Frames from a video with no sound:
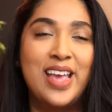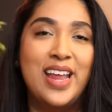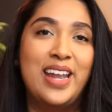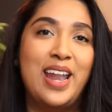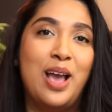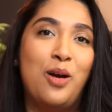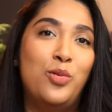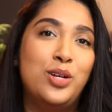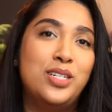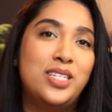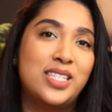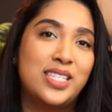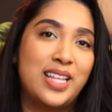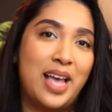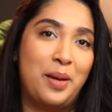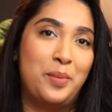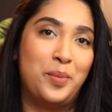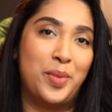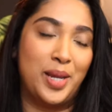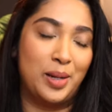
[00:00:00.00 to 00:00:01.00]
Now, what does
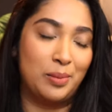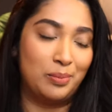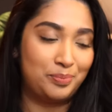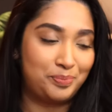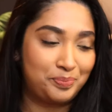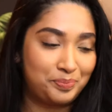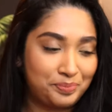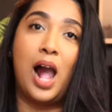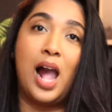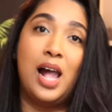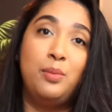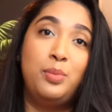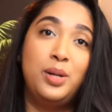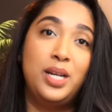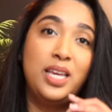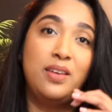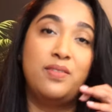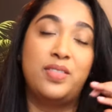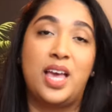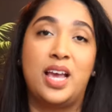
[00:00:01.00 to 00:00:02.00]
that mean? I
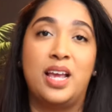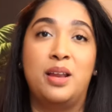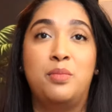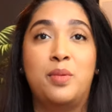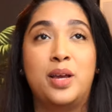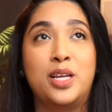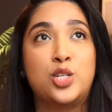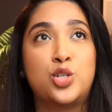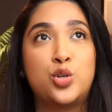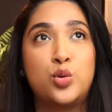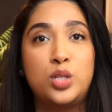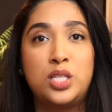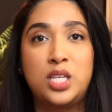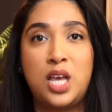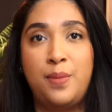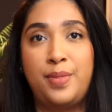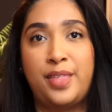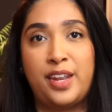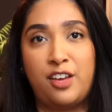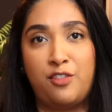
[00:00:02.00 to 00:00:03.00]
believe that in my short
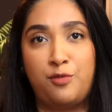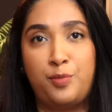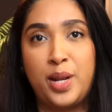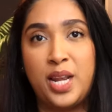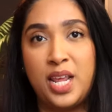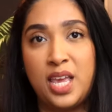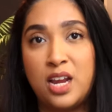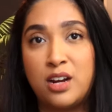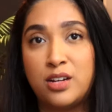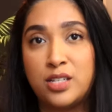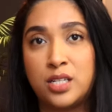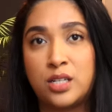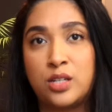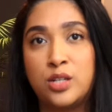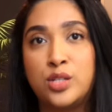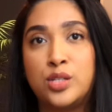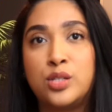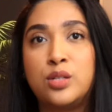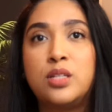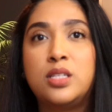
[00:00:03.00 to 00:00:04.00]
time that I've been here as a
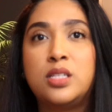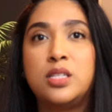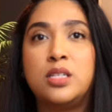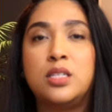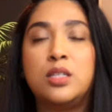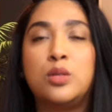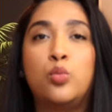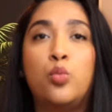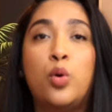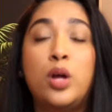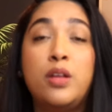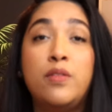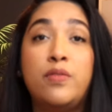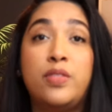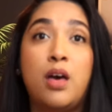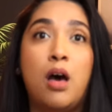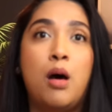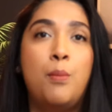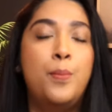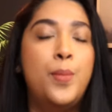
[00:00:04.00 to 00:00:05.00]
consultant, one of
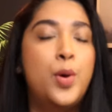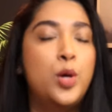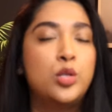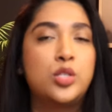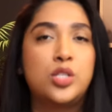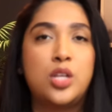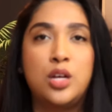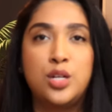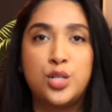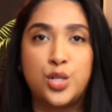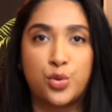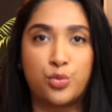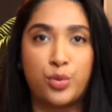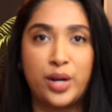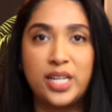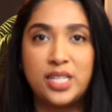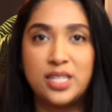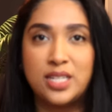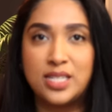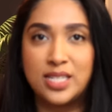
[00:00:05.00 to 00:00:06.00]
the most
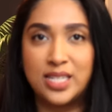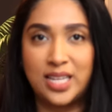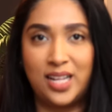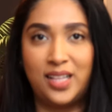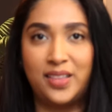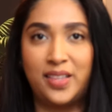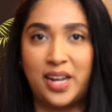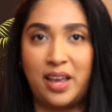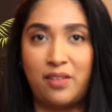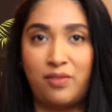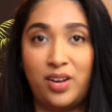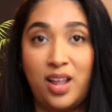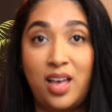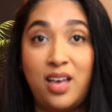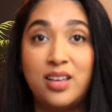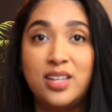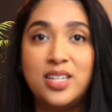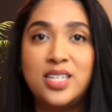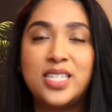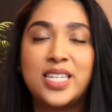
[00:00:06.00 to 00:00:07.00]
underrated skills that I've
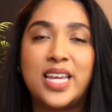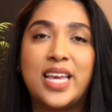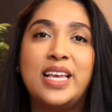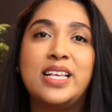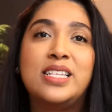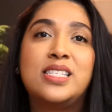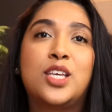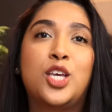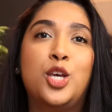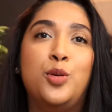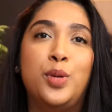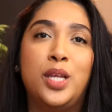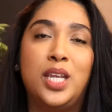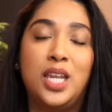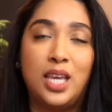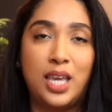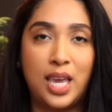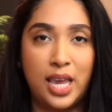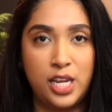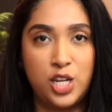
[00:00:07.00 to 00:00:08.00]
learned is
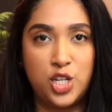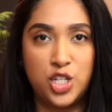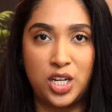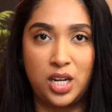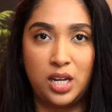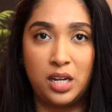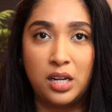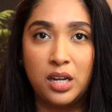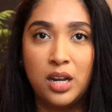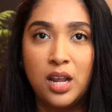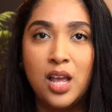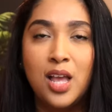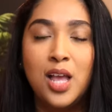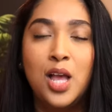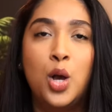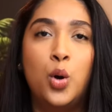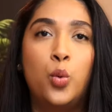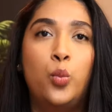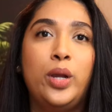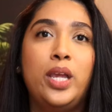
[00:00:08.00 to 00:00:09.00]
communication.
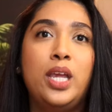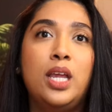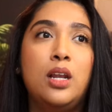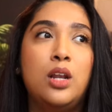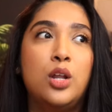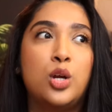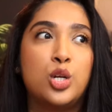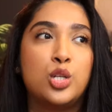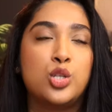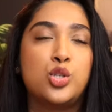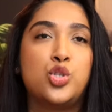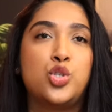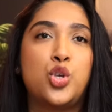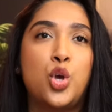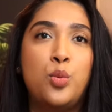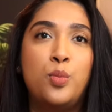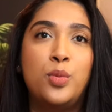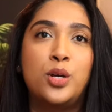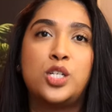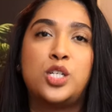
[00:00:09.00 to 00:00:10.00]
We learn
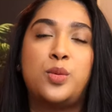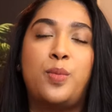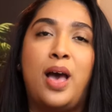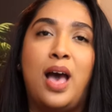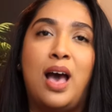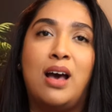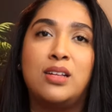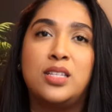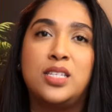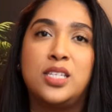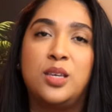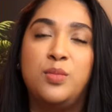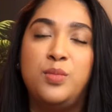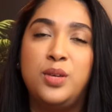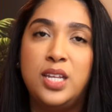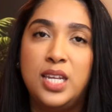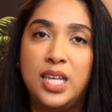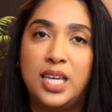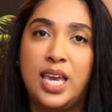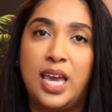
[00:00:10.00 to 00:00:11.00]
so much about how to
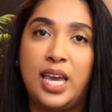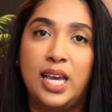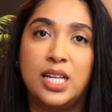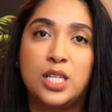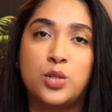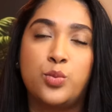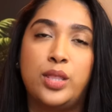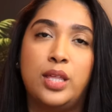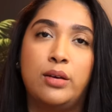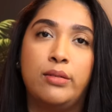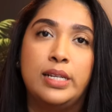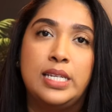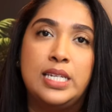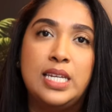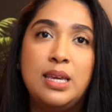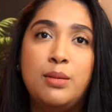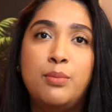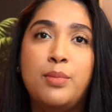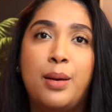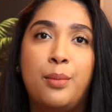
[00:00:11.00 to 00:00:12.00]
communicate with our
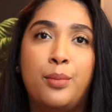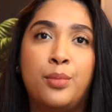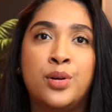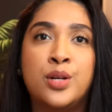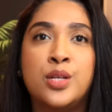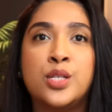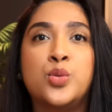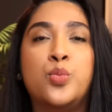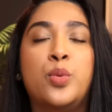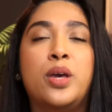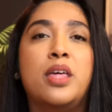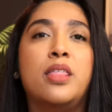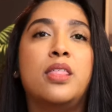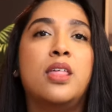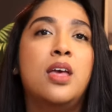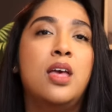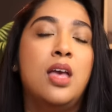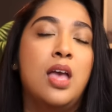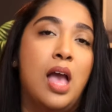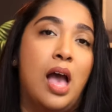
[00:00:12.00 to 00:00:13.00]
team members, with
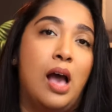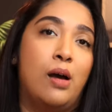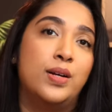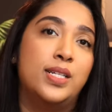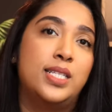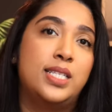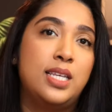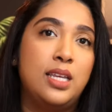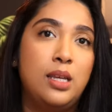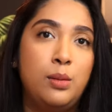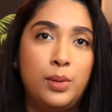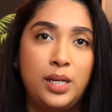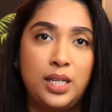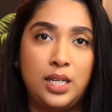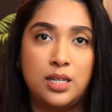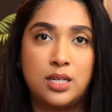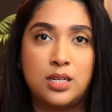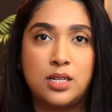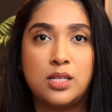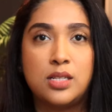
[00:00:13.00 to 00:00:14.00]
our team
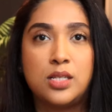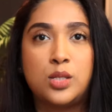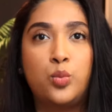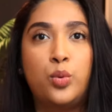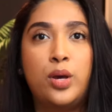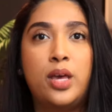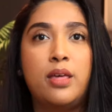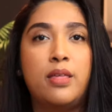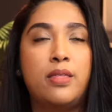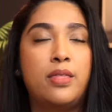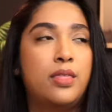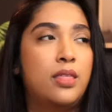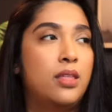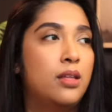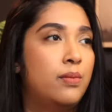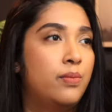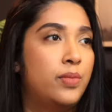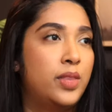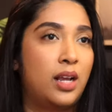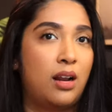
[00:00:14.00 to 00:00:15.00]
leaders, with
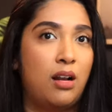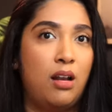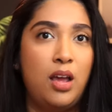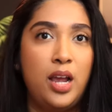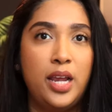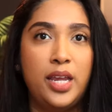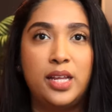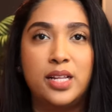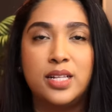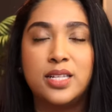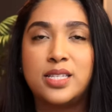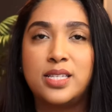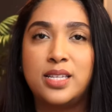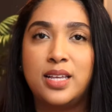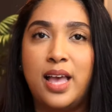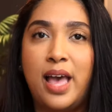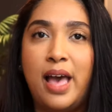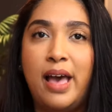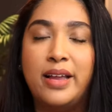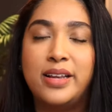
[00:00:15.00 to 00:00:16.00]
the clients
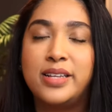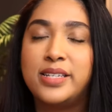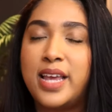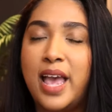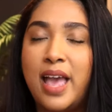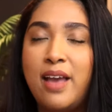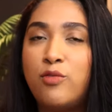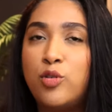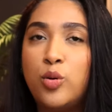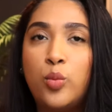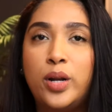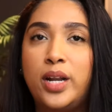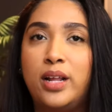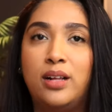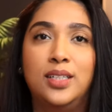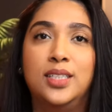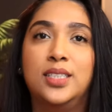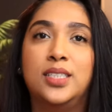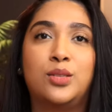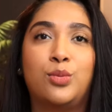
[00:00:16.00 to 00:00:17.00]
and everyone
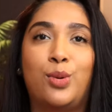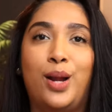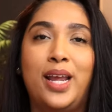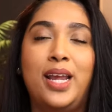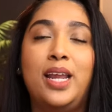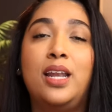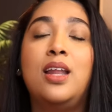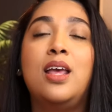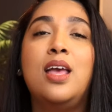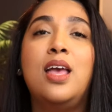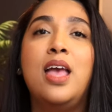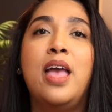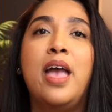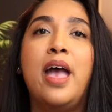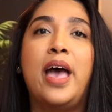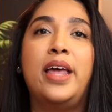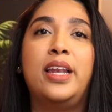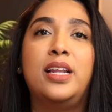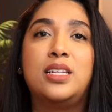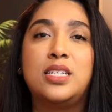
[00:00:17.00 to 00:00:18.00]
else, right?
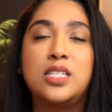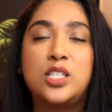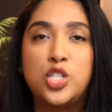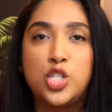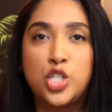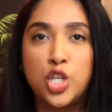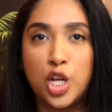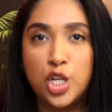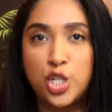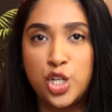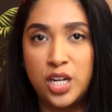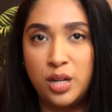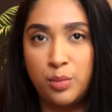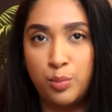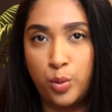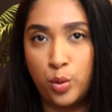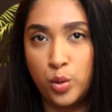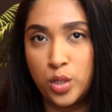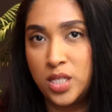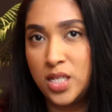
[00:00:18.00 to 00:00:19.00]
And it is such an
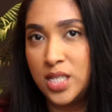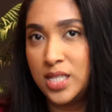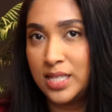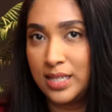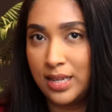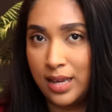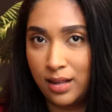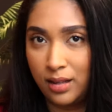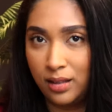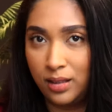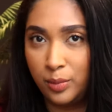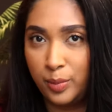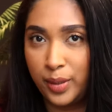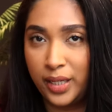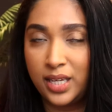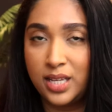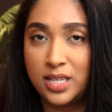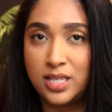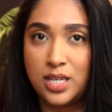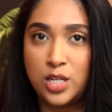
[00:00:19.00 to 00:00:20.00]
important skill
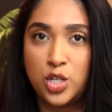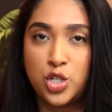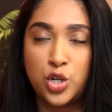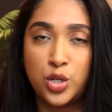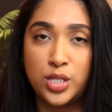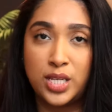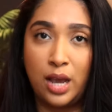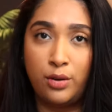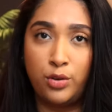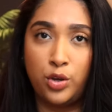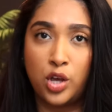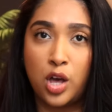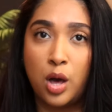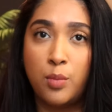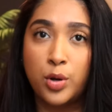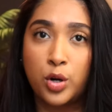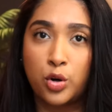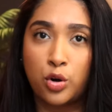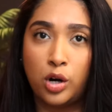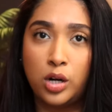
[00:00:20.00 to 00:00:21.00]
because it shows how you
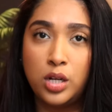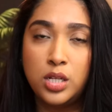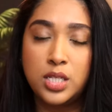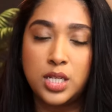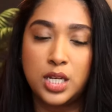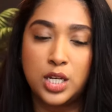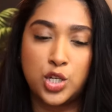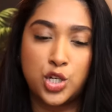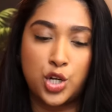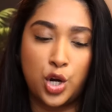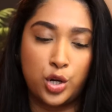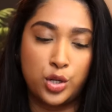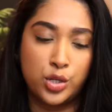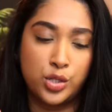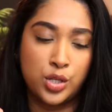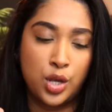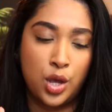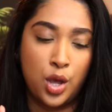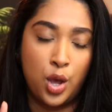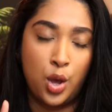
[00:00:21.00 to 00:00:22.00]
come across, it
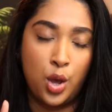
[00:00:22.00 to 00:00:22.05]
shows